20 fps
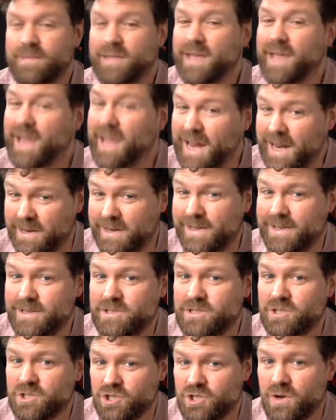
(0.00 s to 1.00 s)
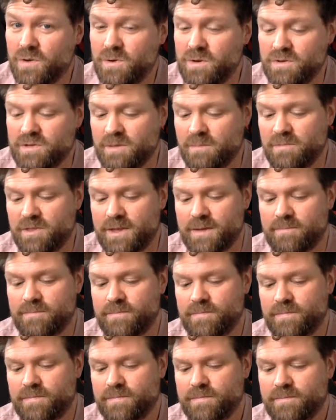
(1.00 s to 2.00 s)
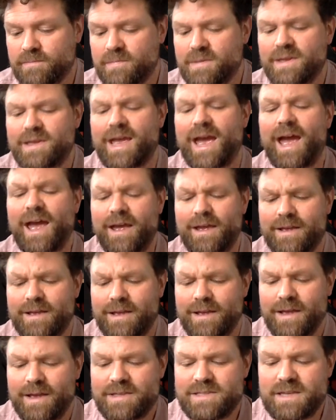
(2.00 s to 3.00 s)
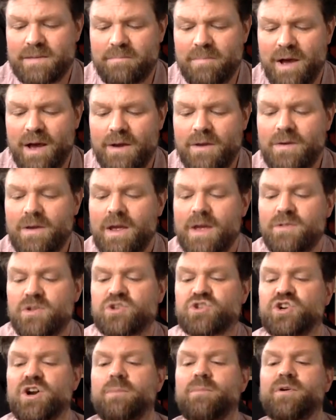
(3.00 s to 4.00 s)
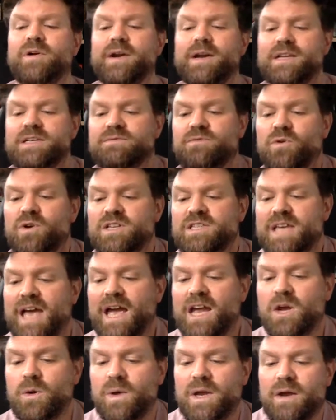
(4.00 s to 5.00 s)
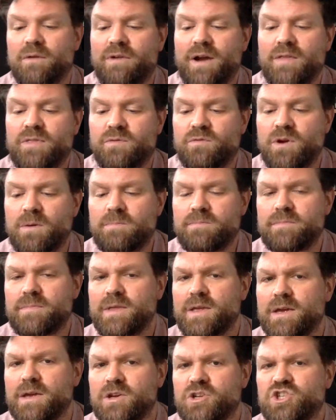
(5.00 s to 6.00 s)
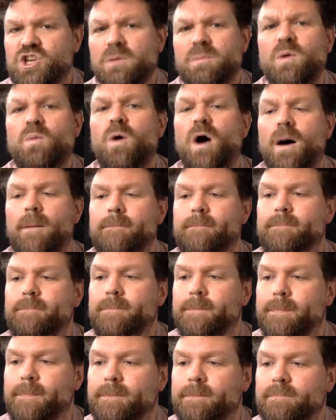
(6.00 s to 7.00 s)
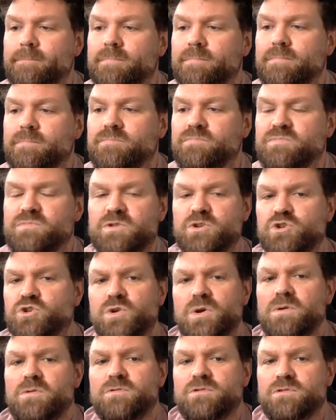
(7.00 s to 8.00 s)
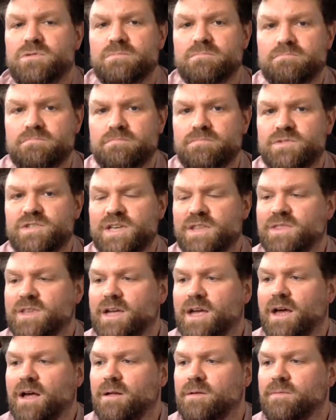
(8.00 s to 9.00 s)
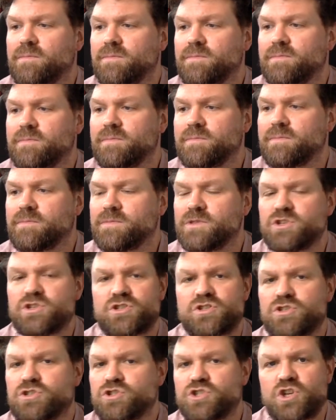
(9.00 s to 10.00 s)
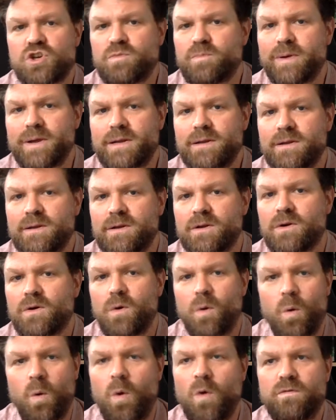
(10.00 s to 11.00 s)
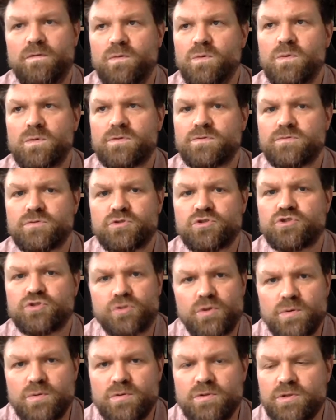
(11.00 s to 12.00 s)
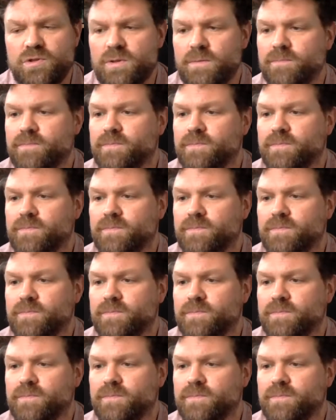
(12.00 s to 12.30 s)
He needs to show you something. Yeah, said Marlowe, the tremor in his voice echoing around the room. Show me what? The truth, said the girl. The stupid, awful truth.